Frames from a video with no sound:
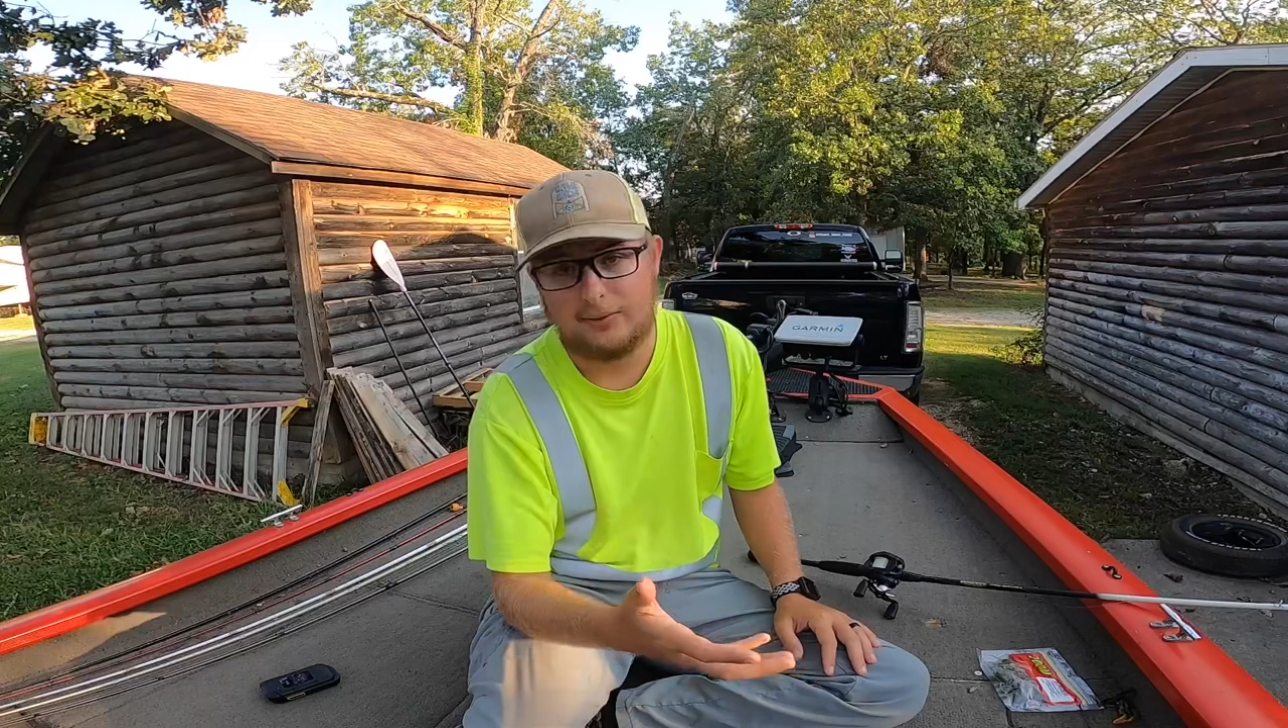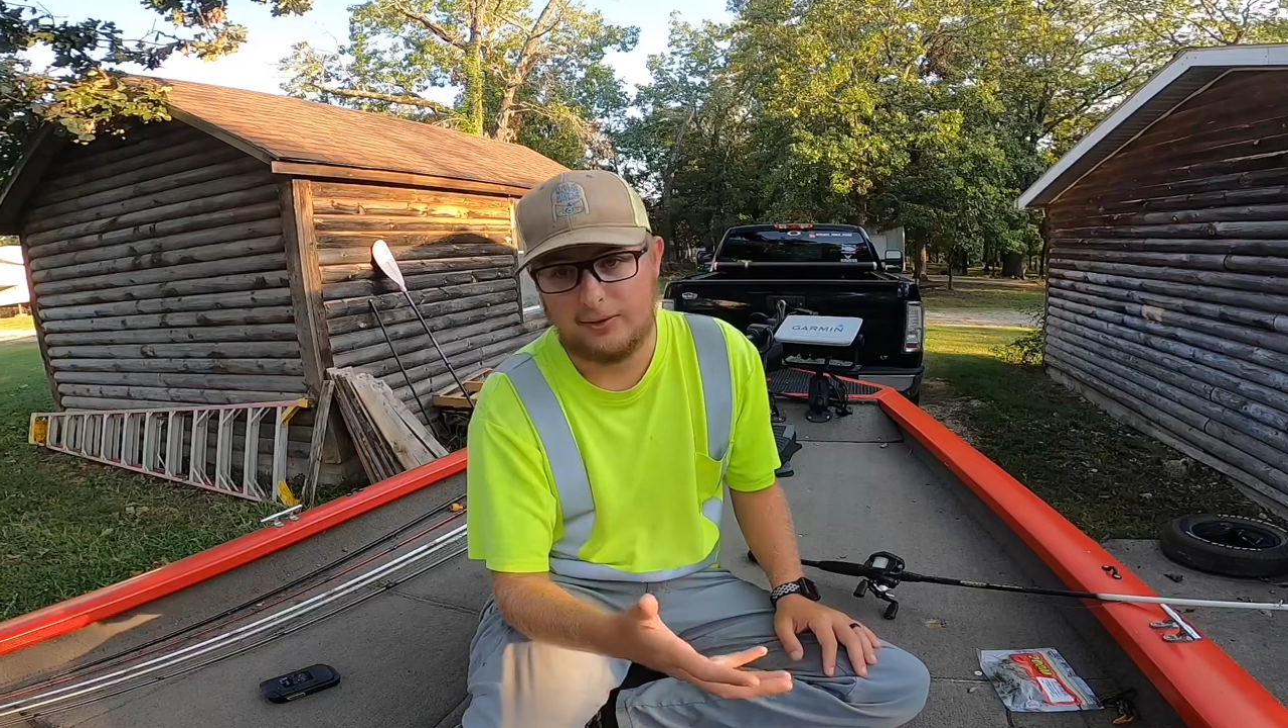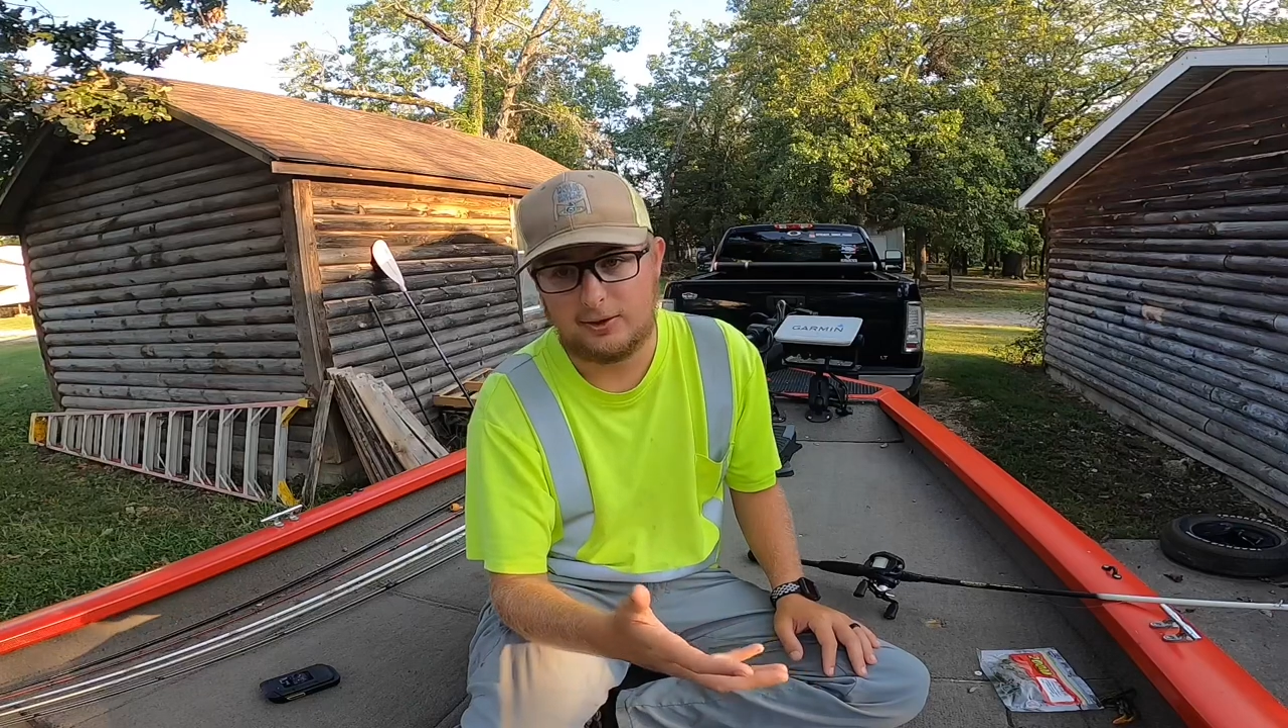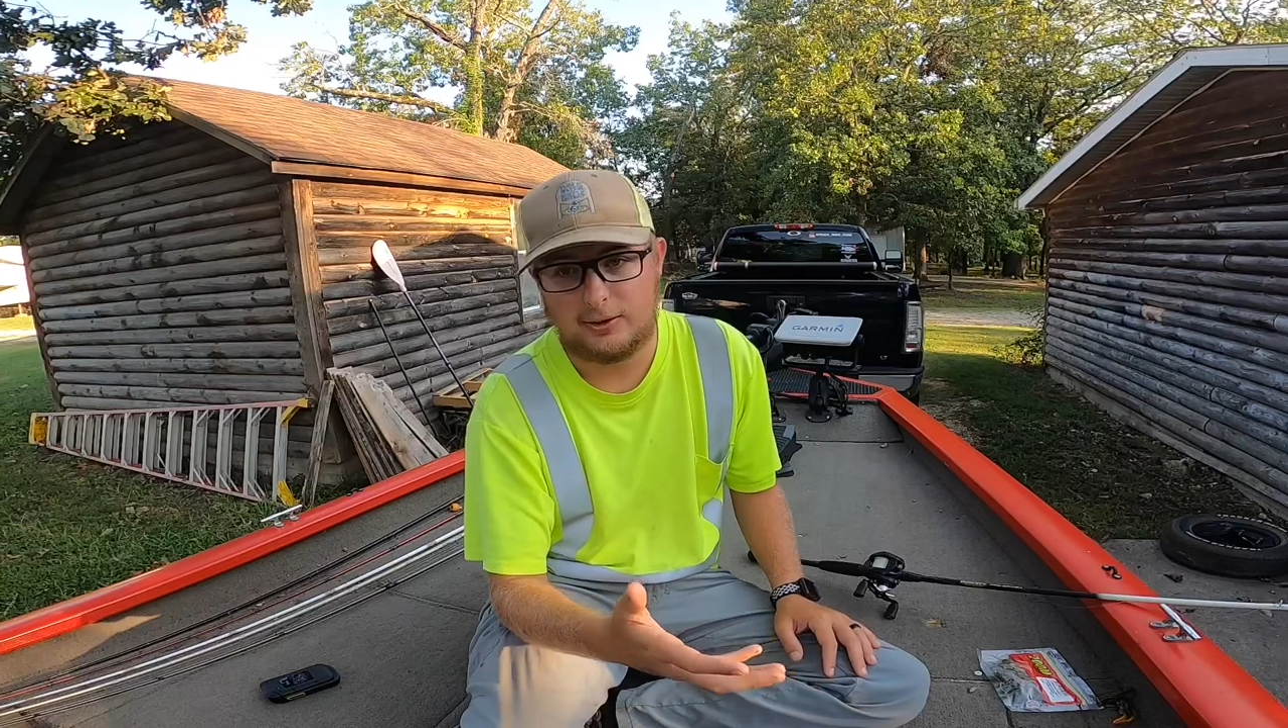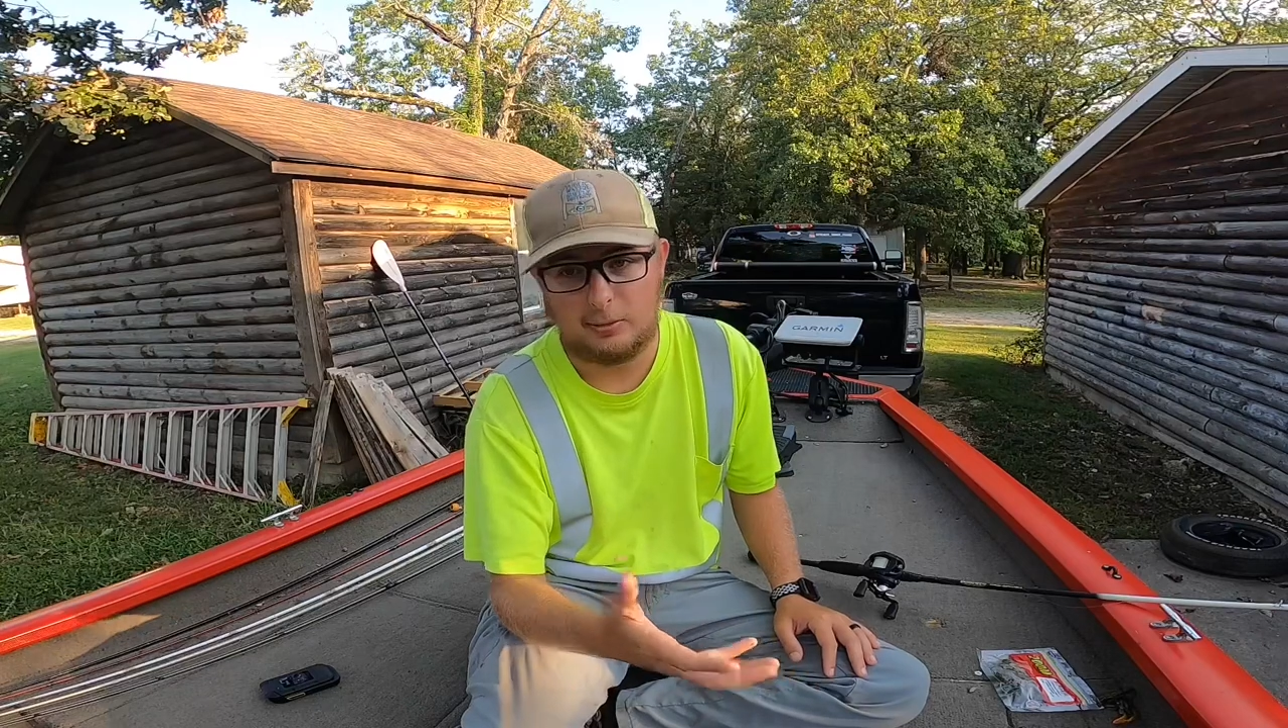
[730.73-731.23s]
the
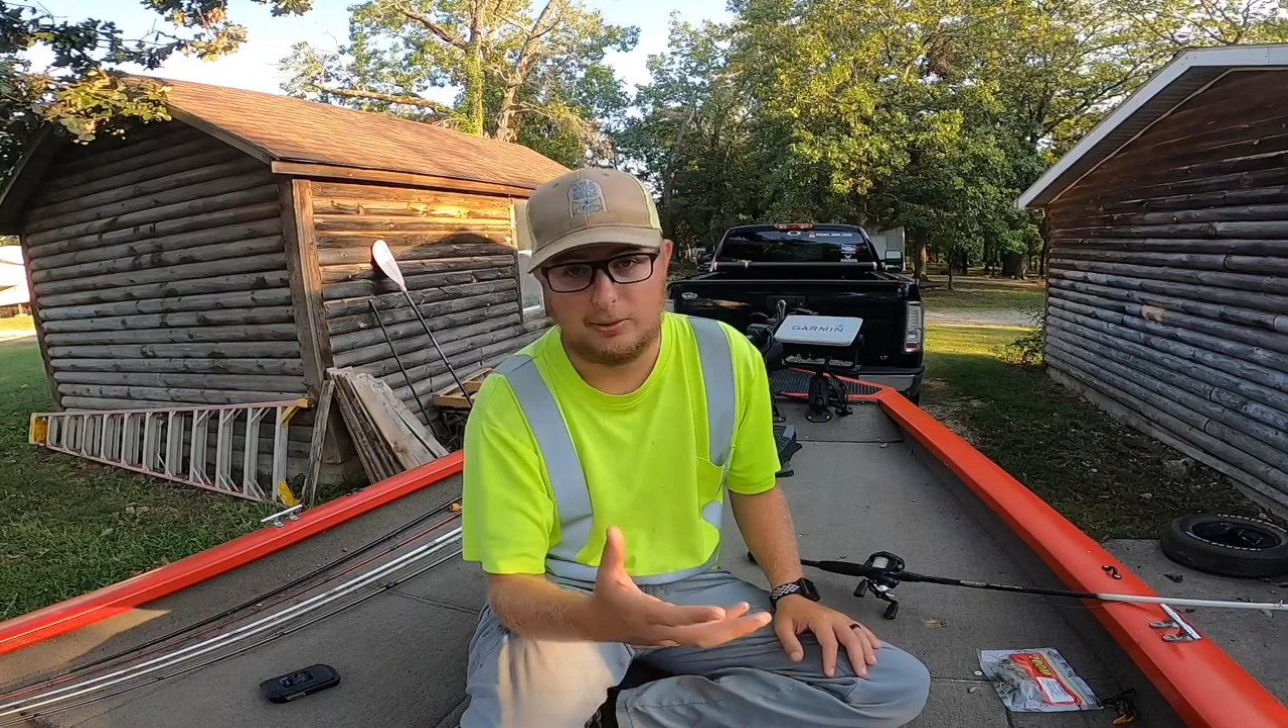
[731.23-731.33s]
fish are